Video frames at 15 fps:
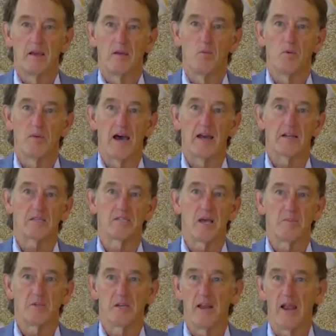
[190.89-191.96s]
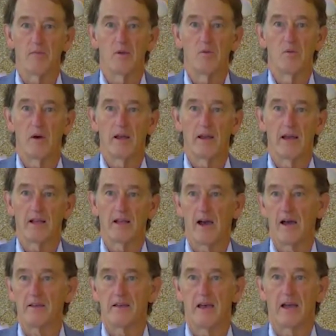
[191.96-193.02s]
Without exception, everyone I
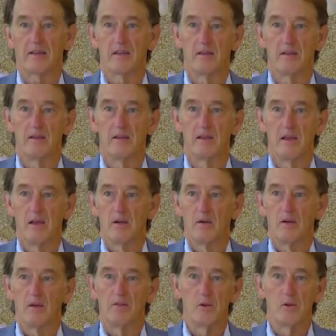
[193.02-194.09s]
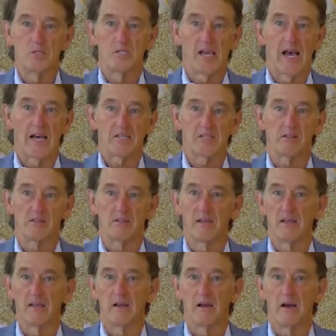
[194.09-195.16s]
contacted
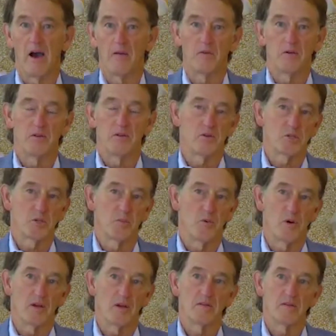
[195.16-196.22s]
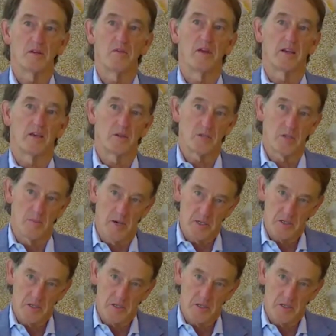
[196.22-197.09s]
enthusiastically offered their support. So thank you so much.